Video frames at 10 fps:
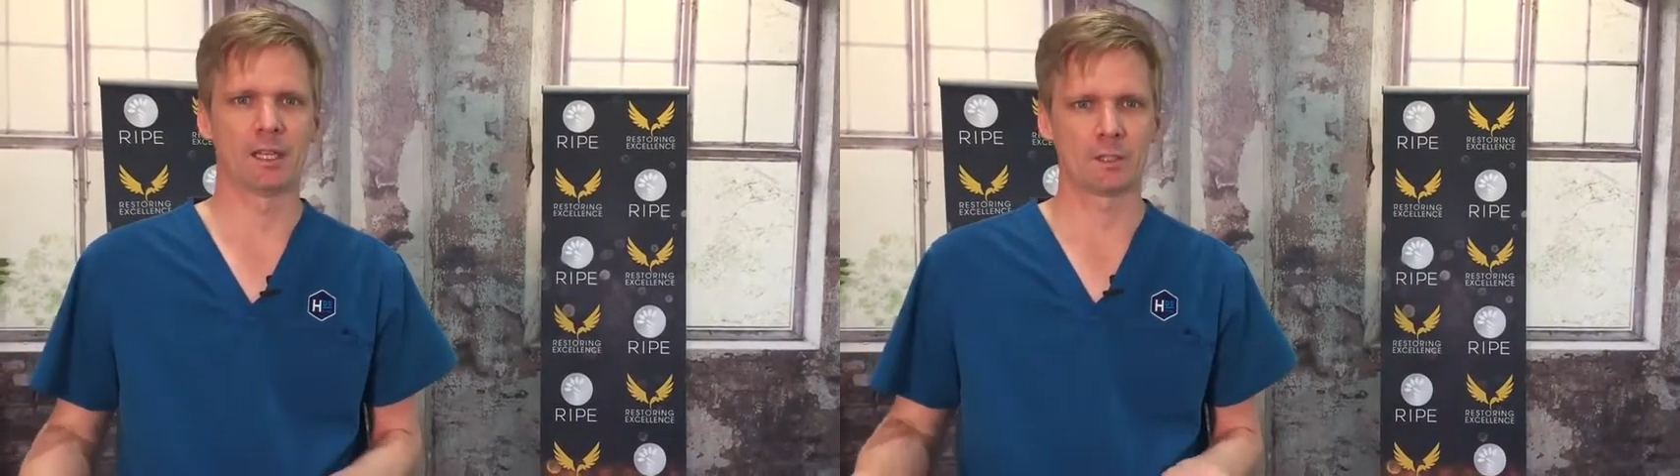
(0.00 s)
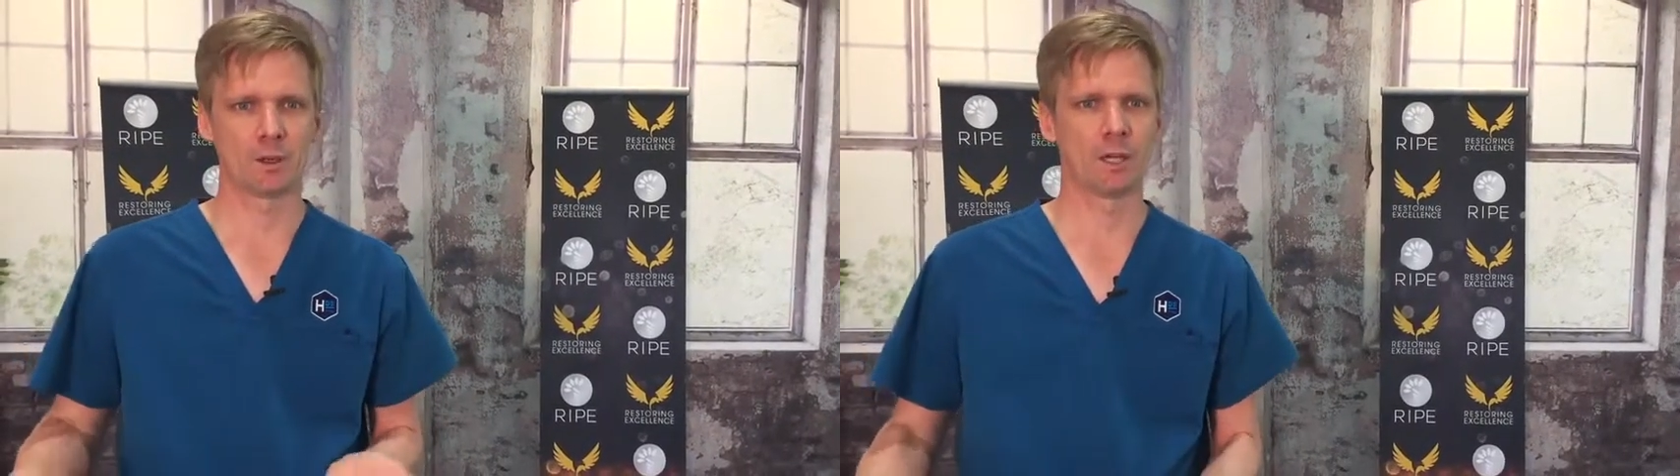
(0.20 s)

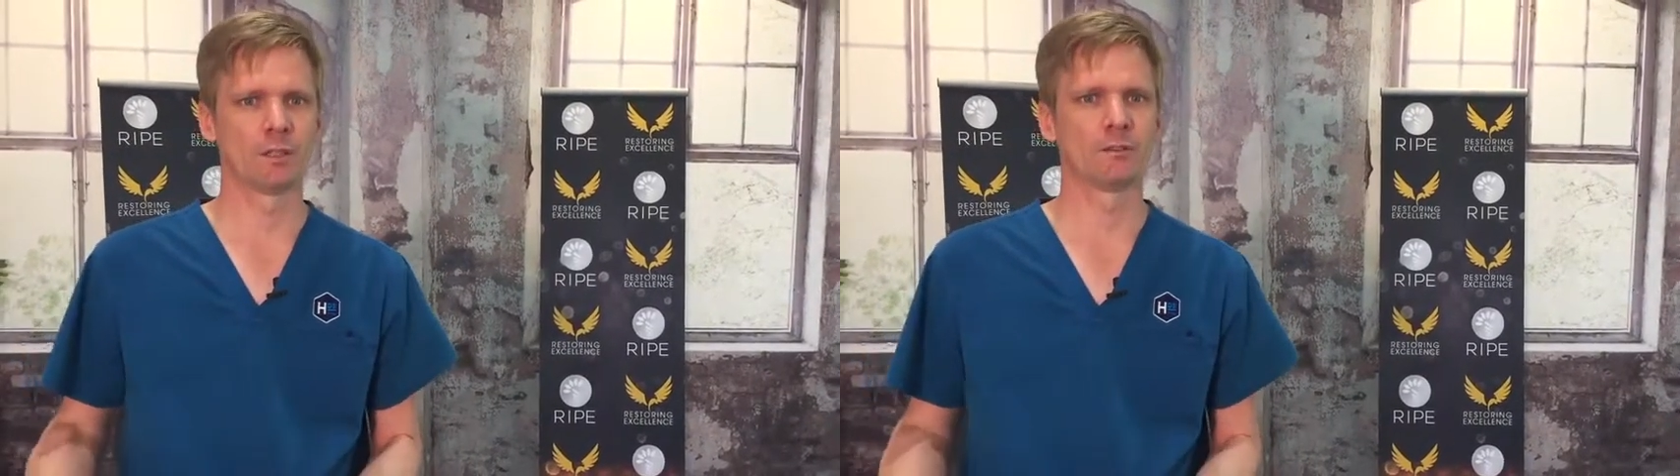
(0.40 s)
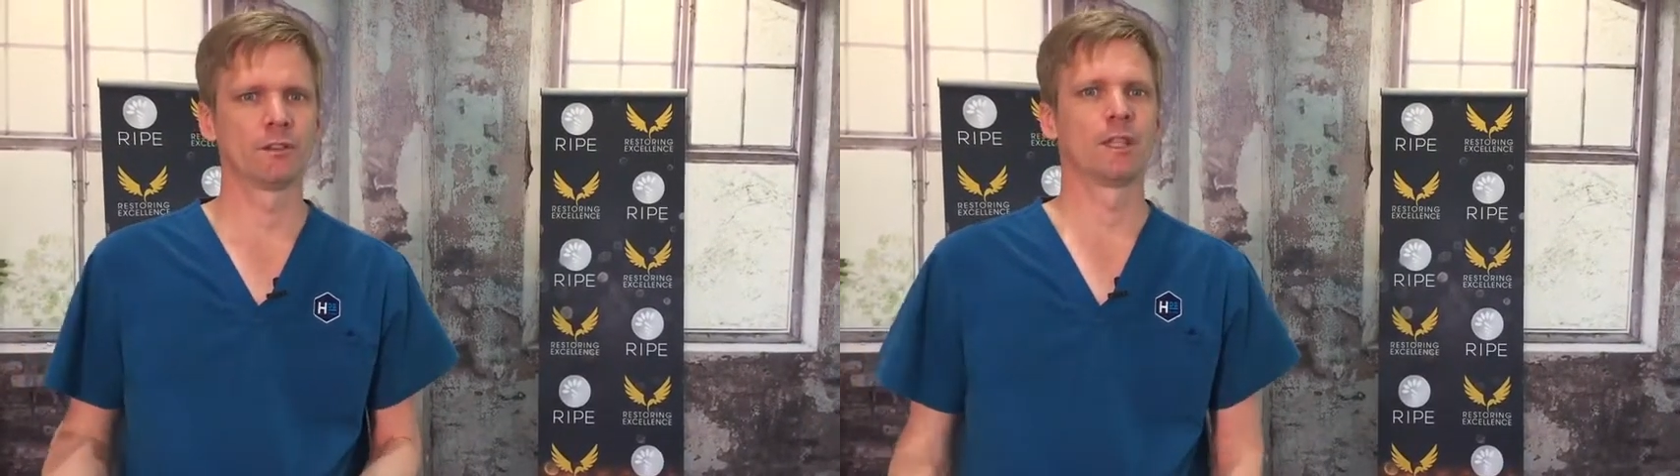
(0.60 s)
is quite
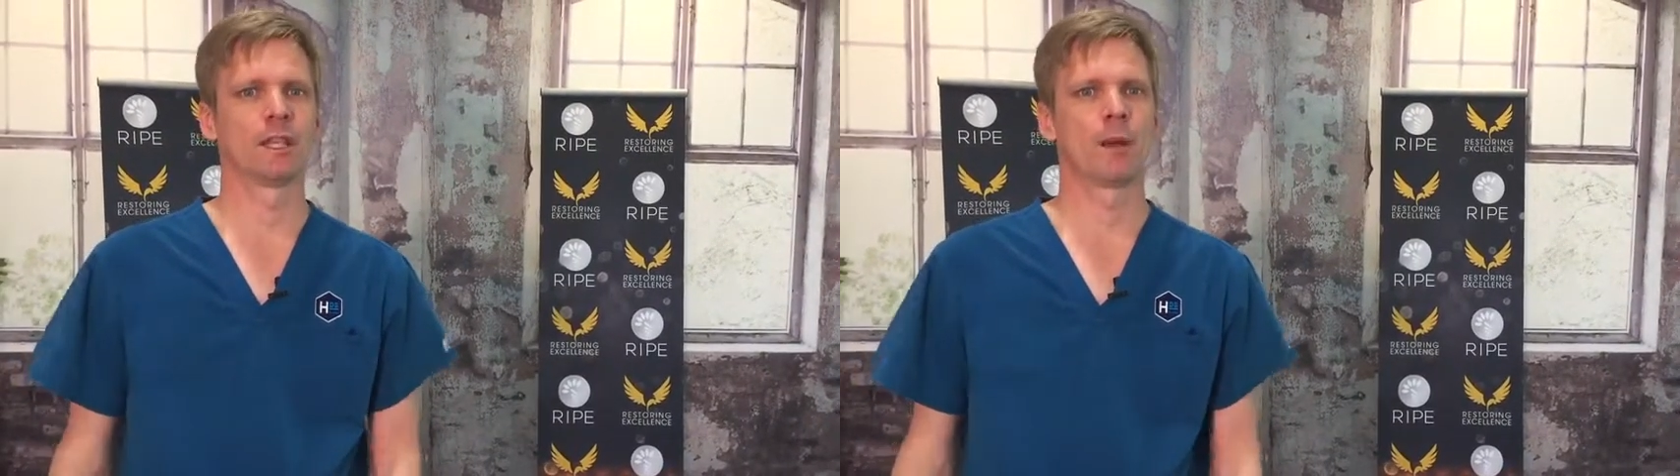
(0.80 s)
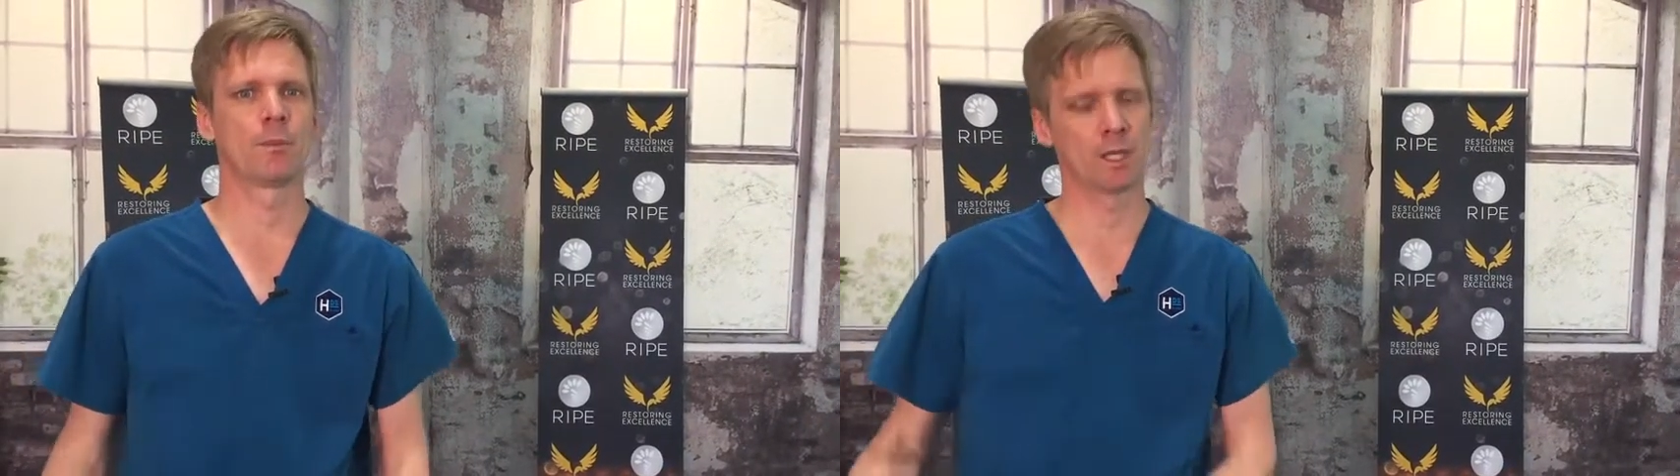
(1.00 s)
often
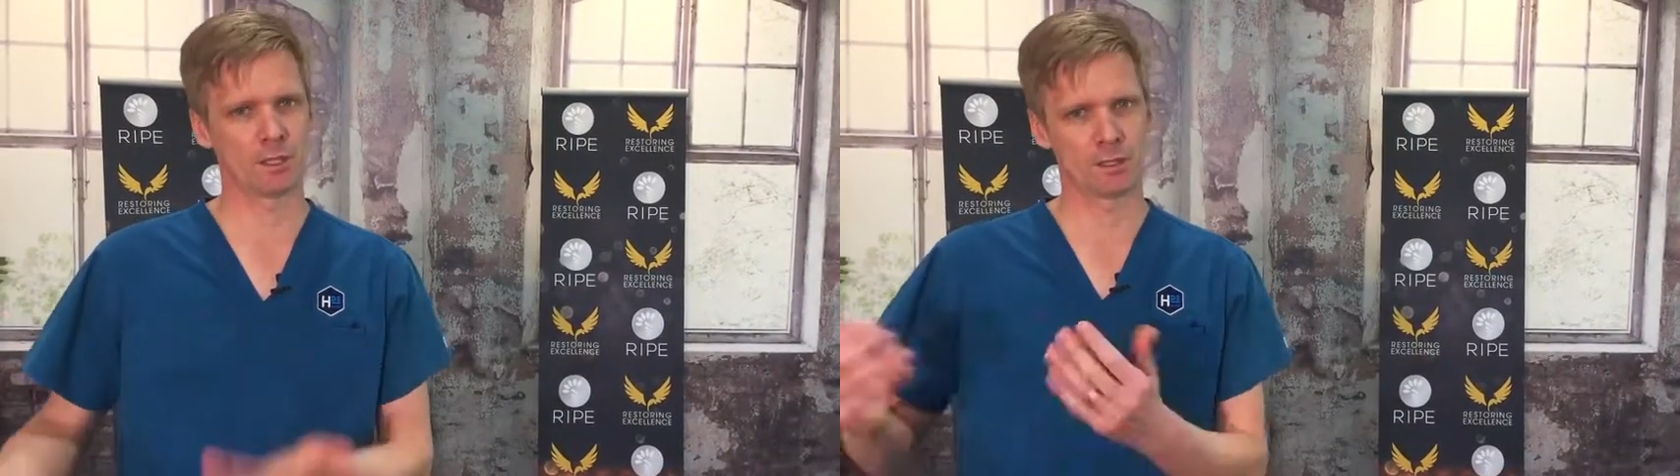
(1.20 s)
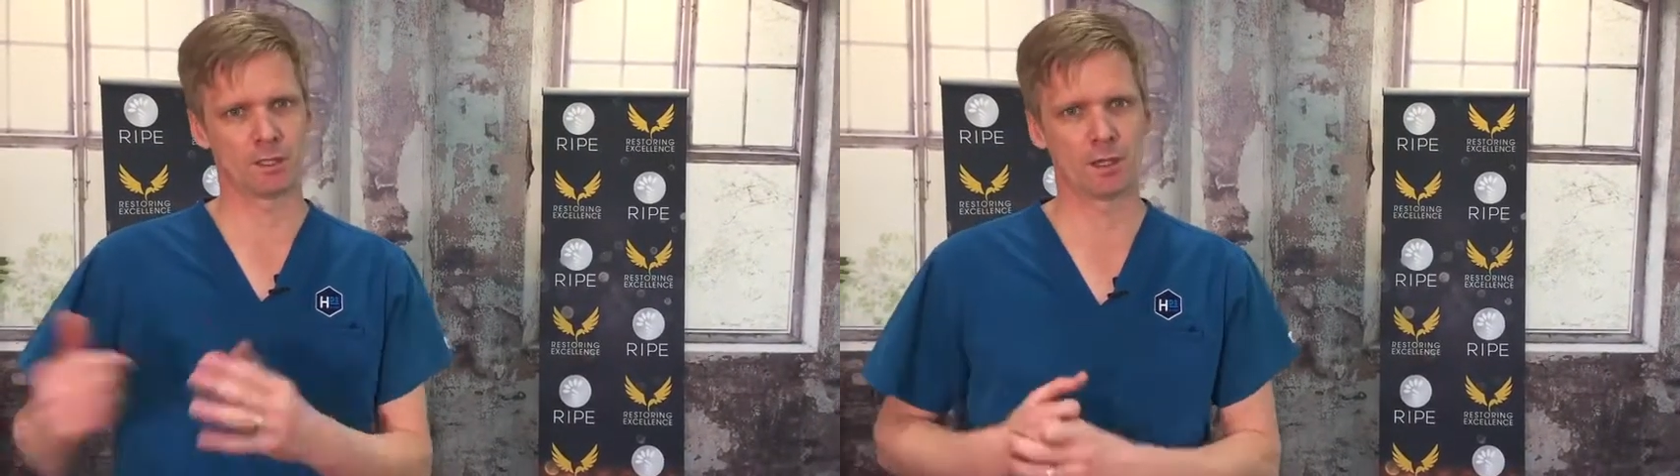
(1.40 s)
that our
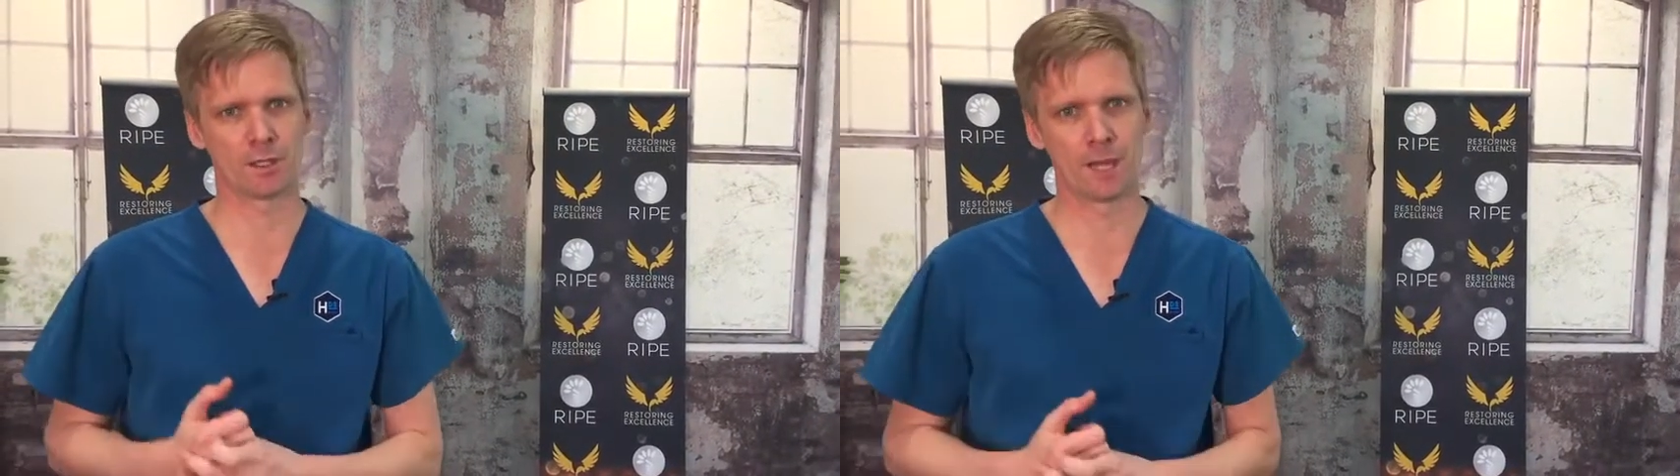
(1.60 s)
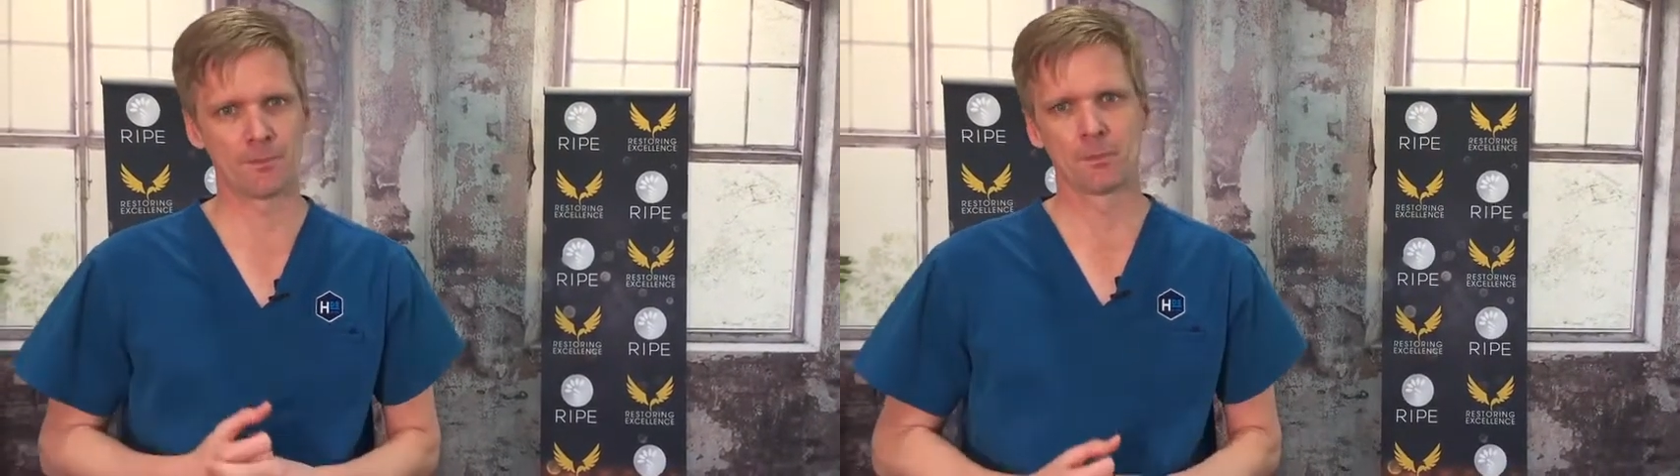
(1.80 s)
production goes
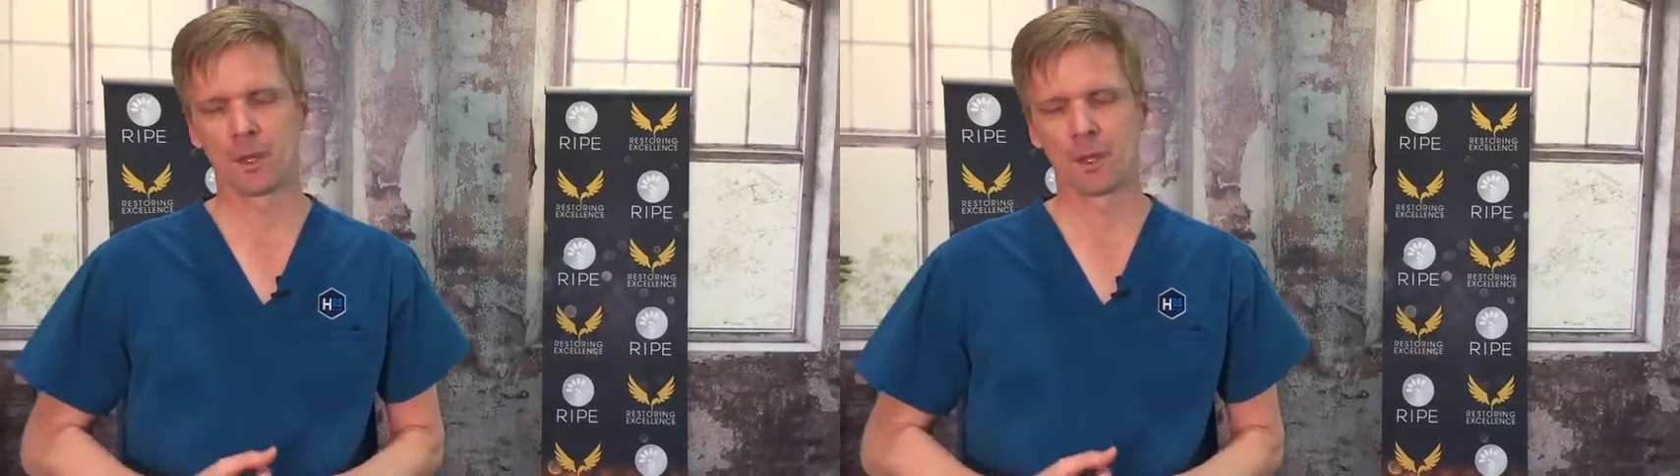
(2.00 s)
up,